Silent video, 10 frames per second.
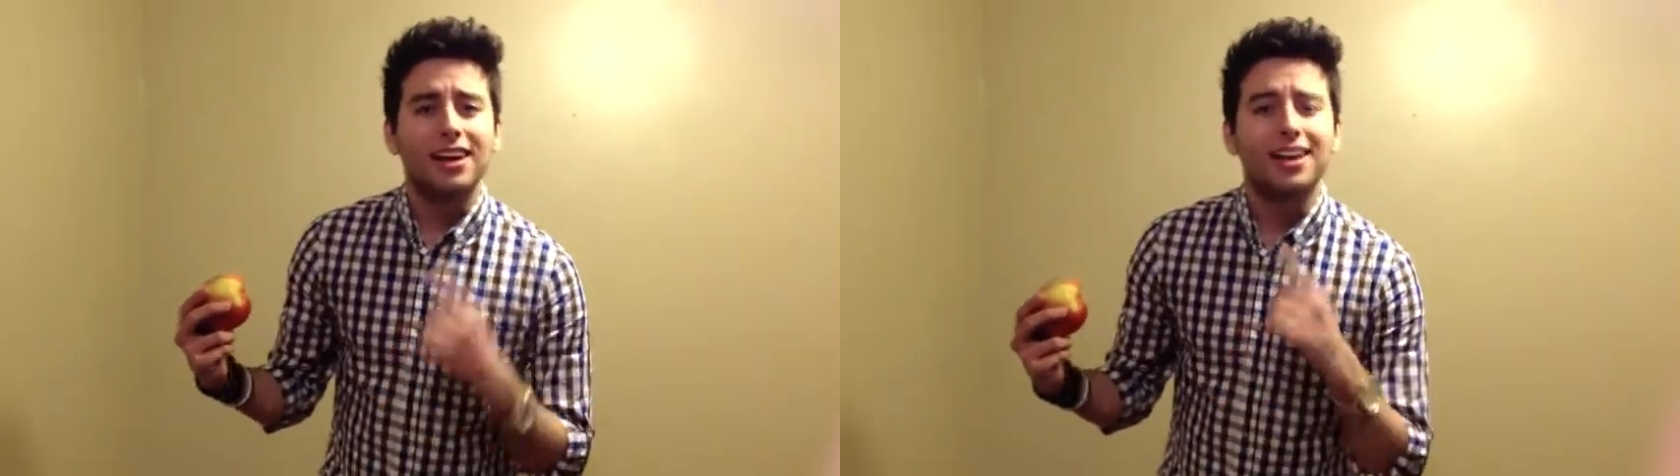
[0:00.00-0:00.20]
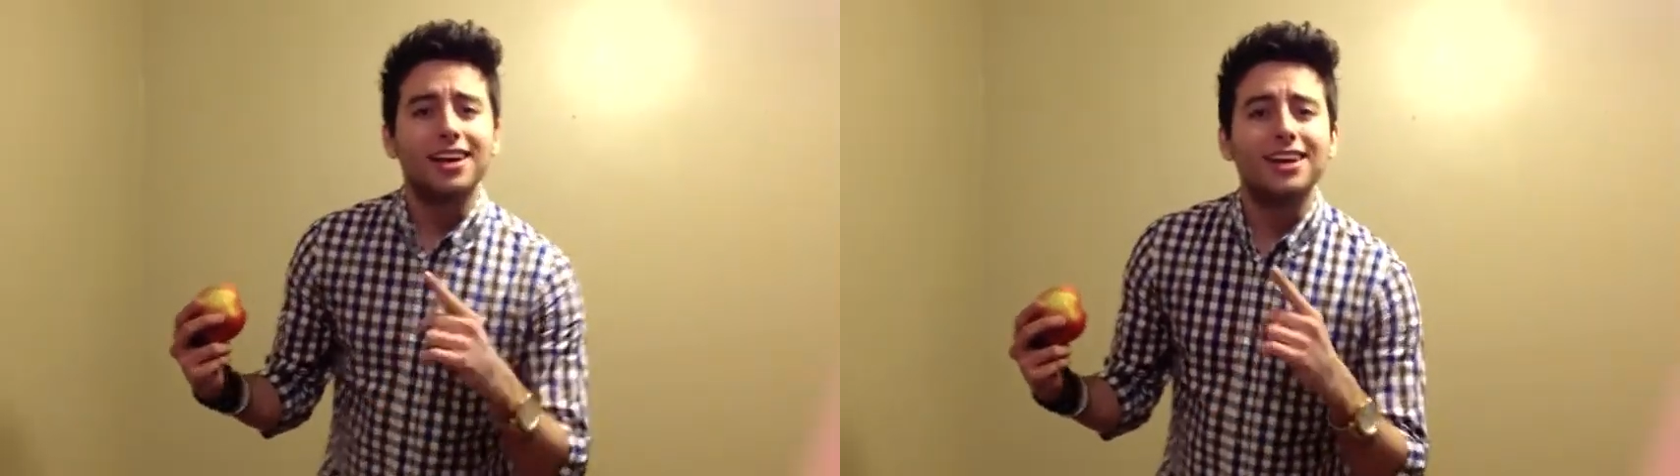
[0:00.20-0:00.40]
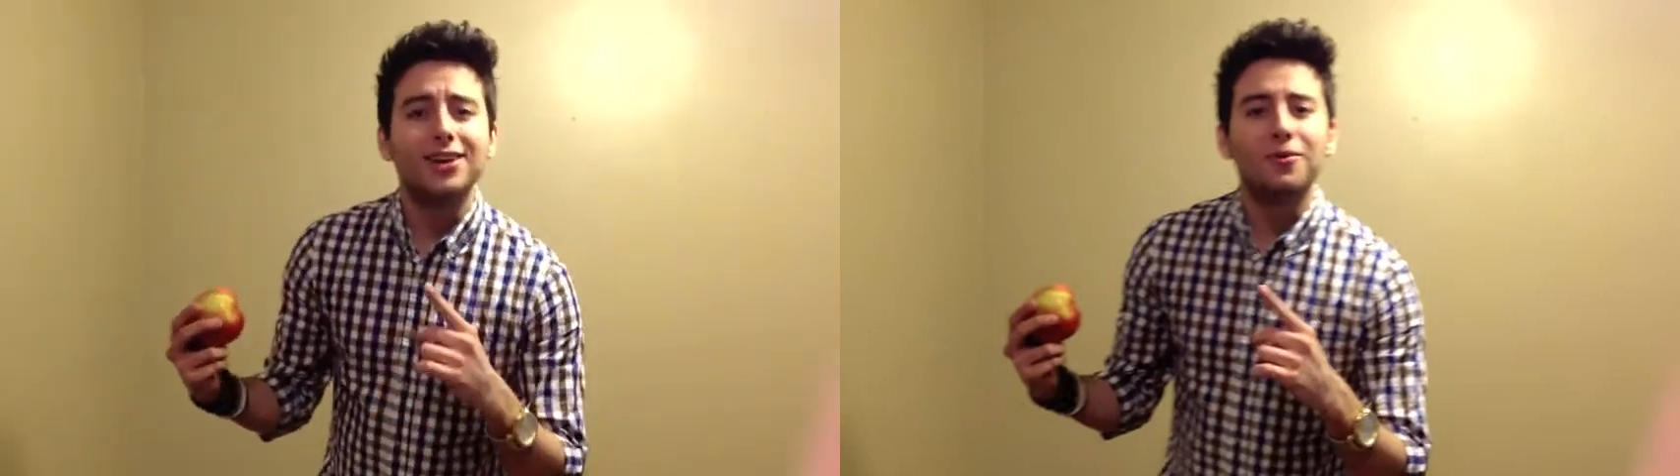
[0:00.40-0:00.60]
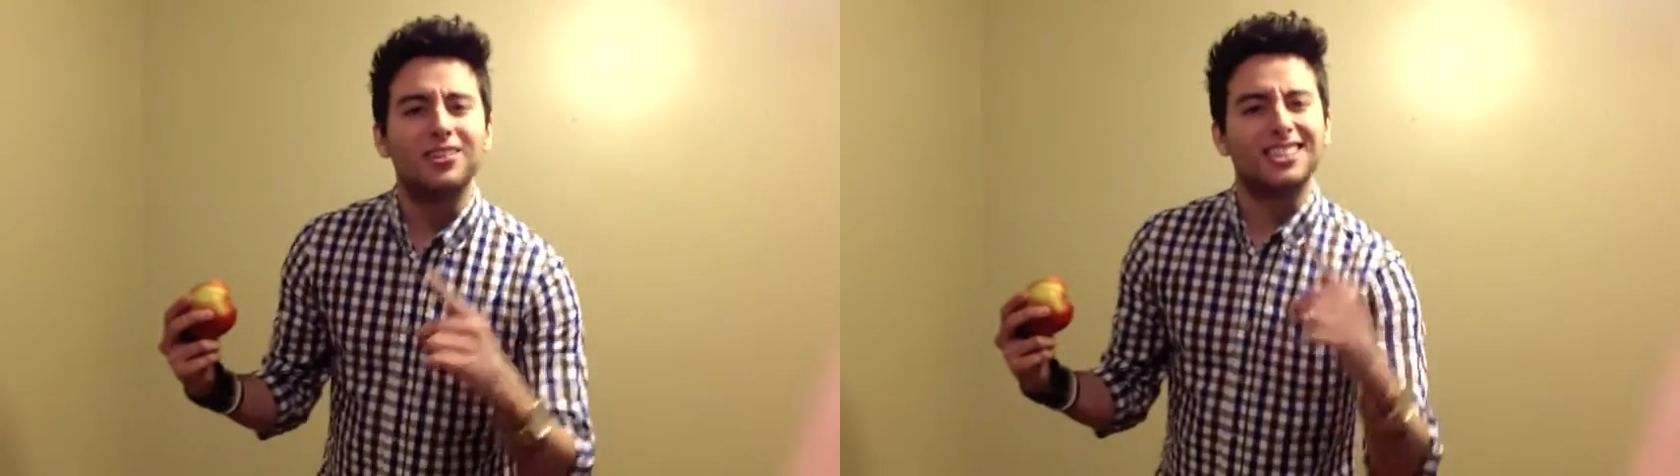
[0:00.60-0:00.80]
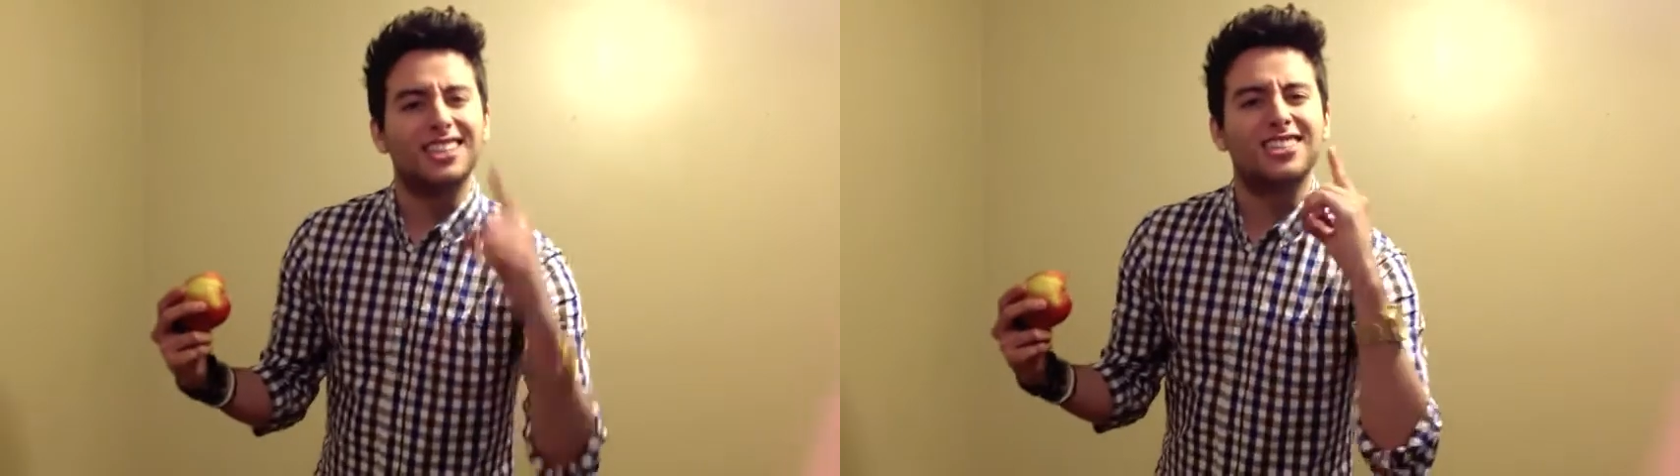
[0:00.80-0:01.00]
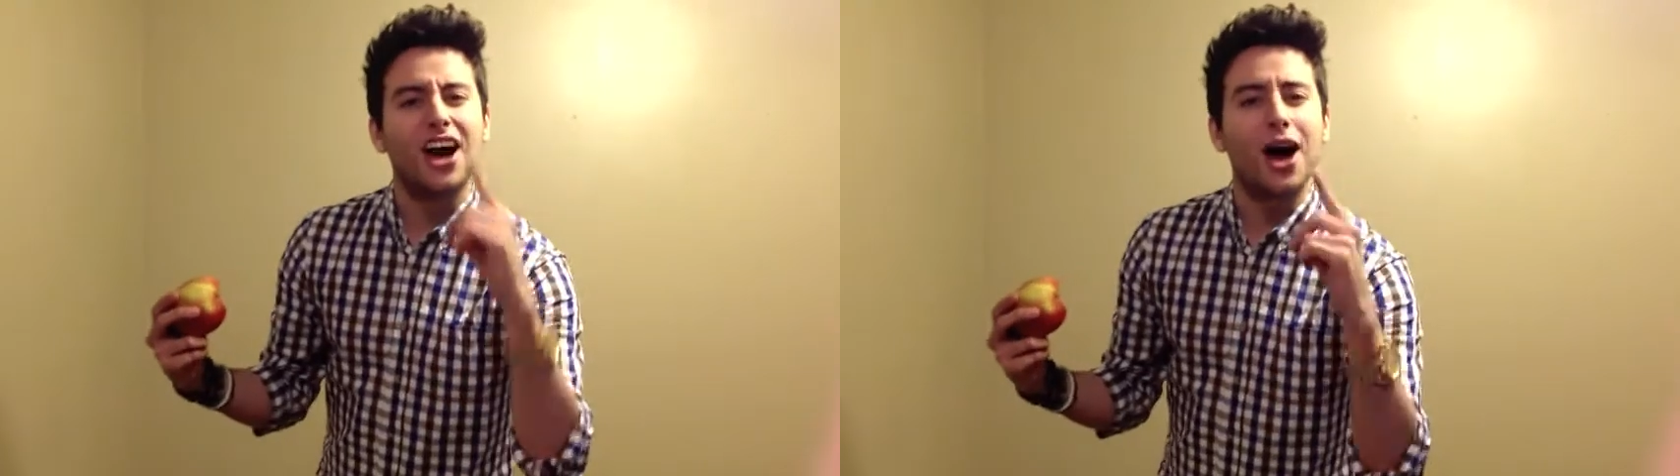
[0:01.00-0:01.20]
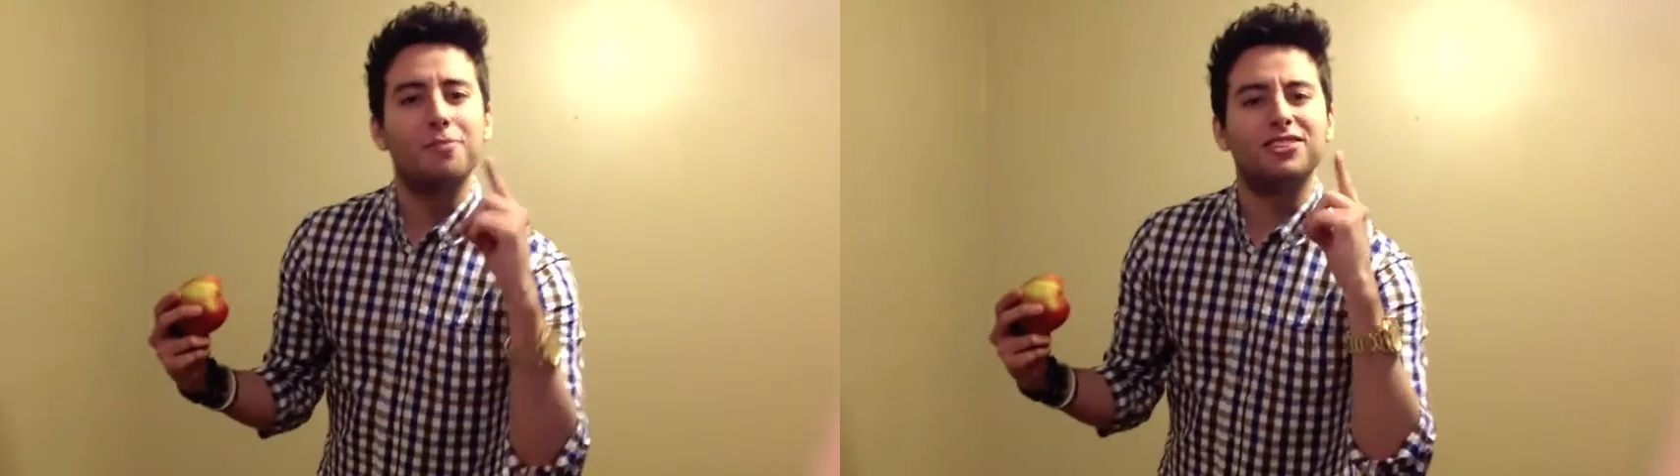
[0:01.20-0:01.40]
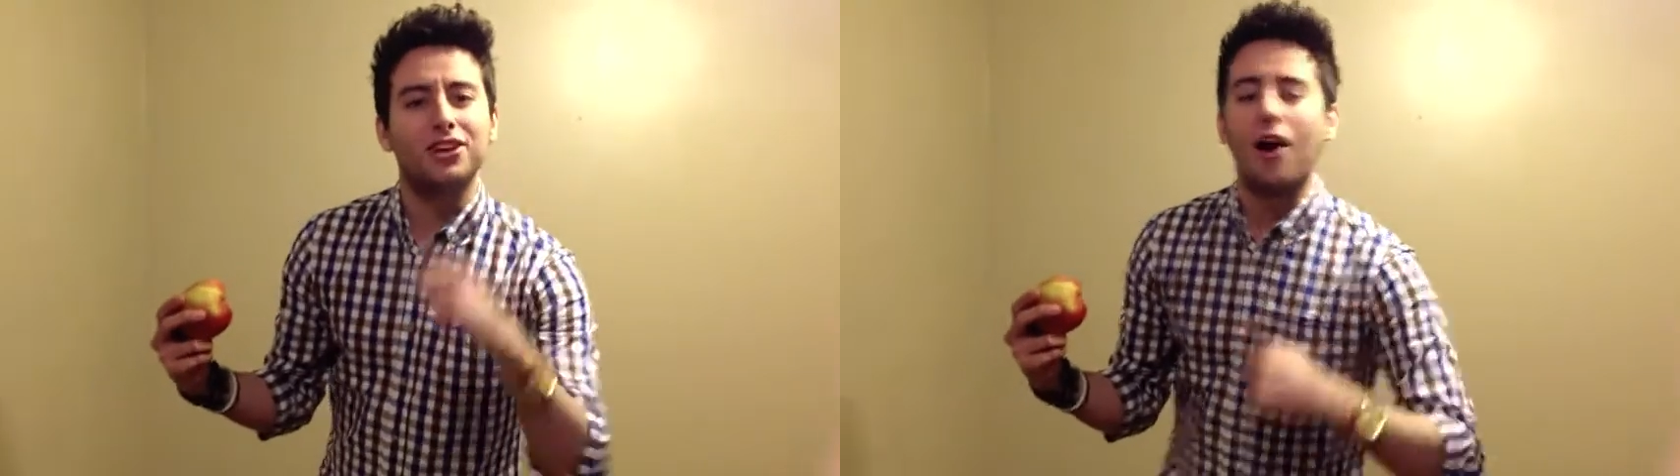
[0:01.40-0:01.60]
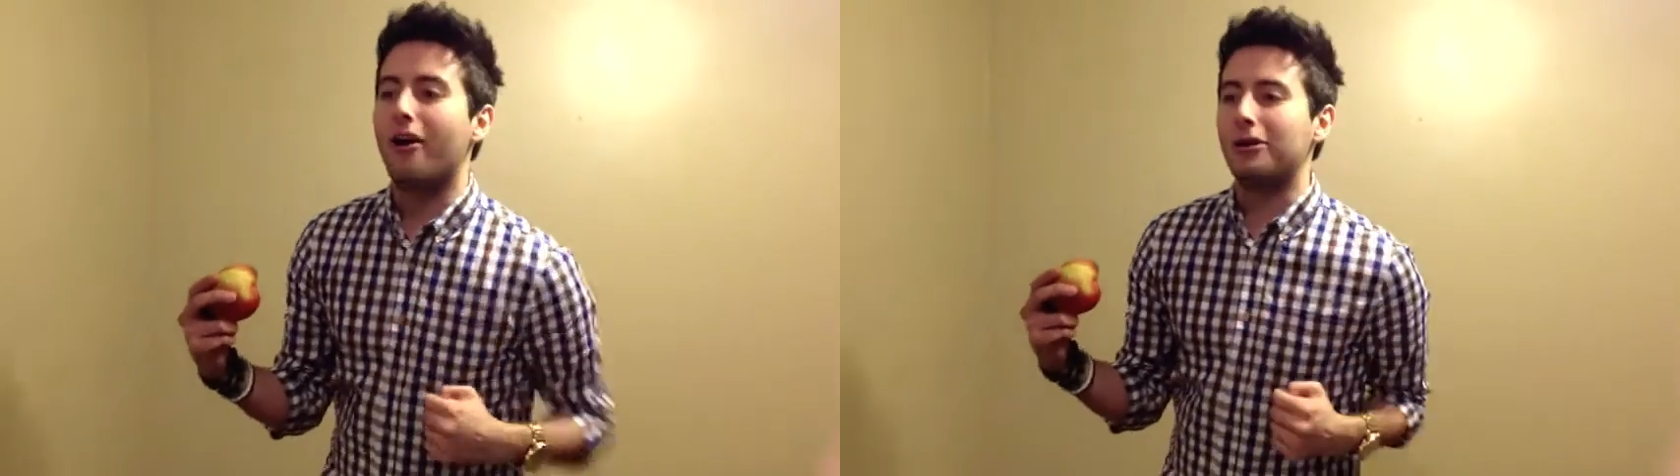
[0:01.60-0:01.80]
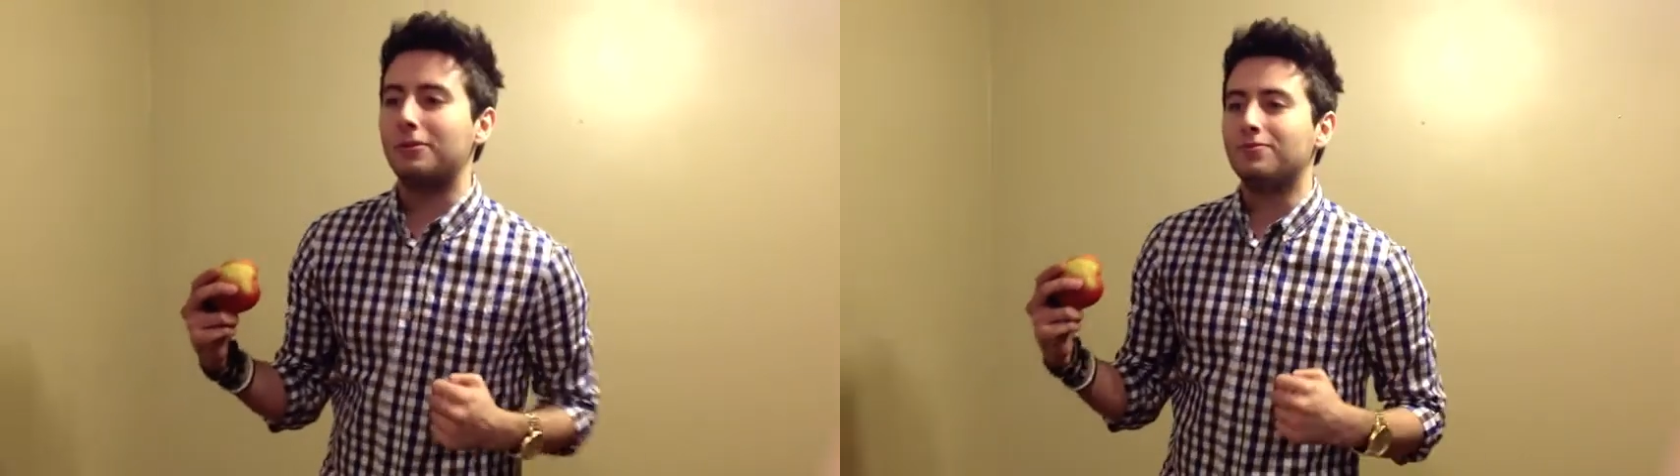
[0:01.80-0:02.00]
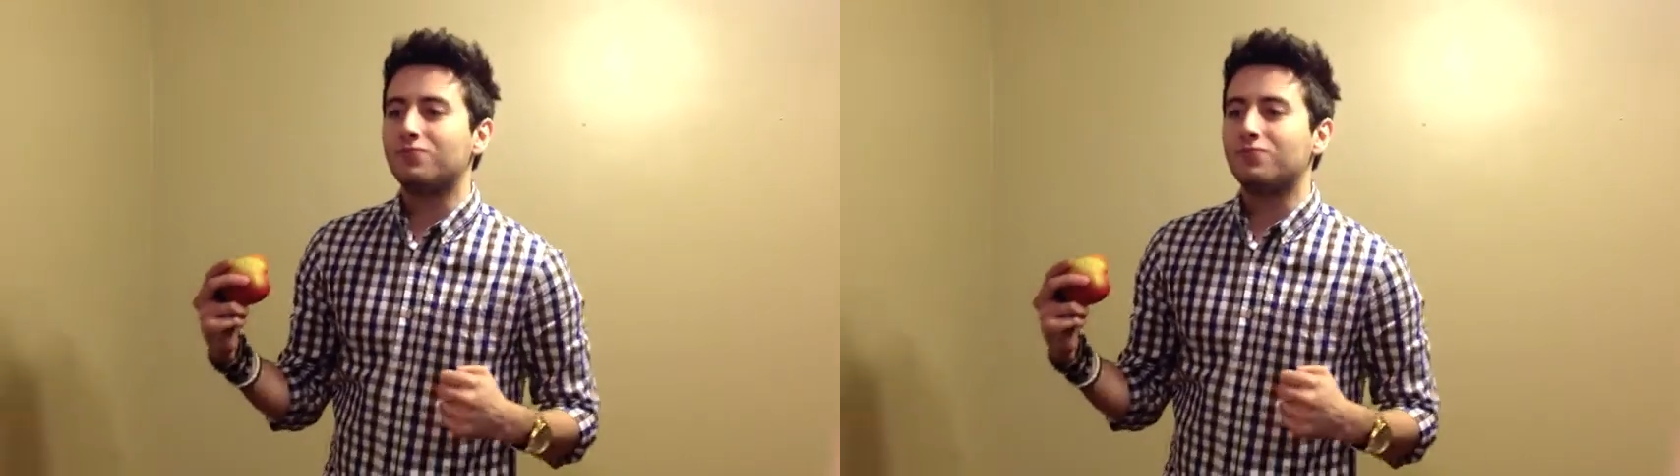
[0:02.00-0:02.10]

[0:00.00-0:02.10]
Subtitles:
he was the top dog.